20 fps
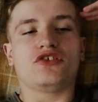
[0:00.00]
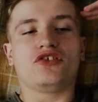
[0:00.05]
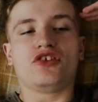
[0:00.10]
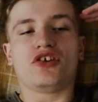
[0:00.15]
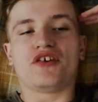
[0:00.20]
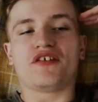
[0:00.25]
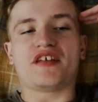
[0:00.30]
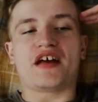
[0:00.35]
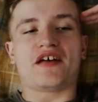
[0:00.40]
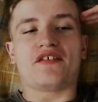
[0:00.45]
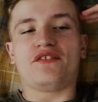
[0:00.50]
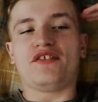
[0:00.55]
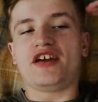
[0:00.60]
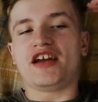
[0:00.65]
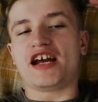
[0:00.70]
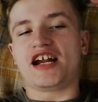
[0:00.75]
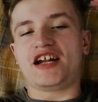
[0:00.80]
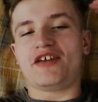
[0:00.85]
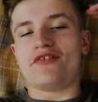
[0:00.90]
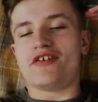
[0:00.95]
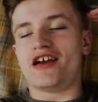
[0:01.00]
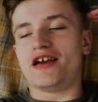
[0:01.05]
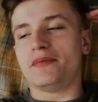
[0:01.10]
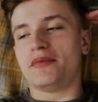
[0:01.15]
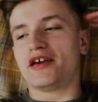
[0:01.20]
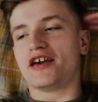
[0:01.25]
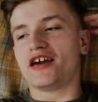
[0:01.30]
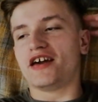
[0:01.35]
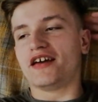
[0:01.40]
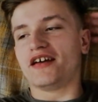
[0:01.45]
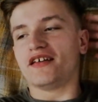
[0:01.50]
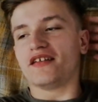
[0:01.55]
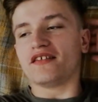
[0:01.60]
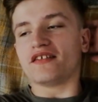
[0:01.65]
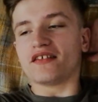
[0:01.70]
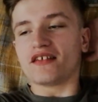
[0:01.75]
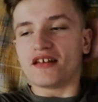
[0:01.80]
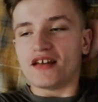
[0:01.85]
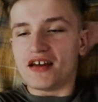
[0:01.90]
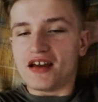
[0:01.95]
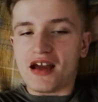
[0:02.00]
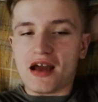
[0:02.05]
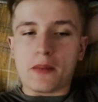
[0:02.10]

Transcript: does that thing anyway because